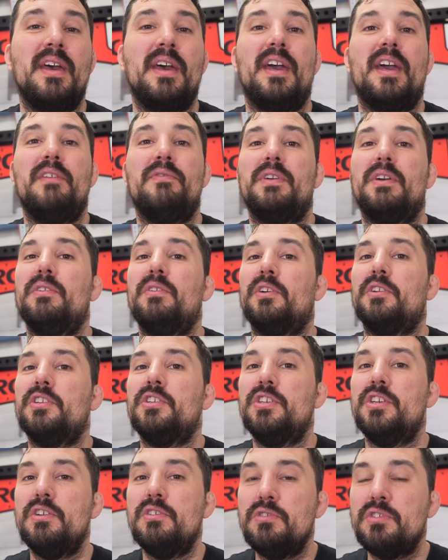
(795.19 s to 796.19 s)
if you're not
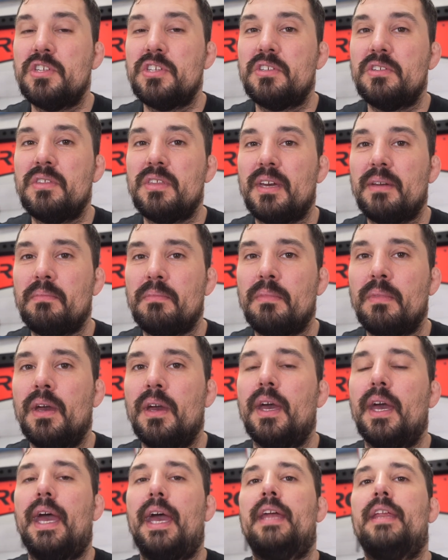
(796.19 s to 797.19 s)
used to them
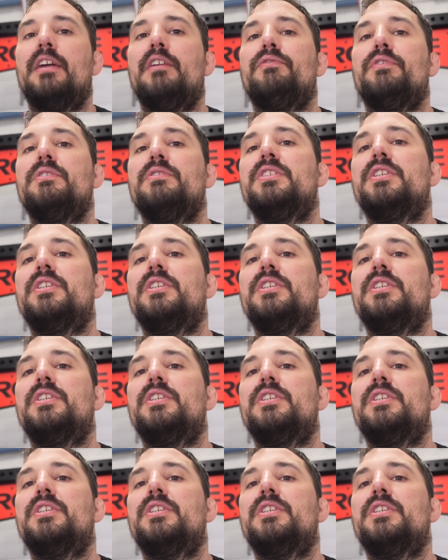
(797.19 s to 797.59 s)
and if you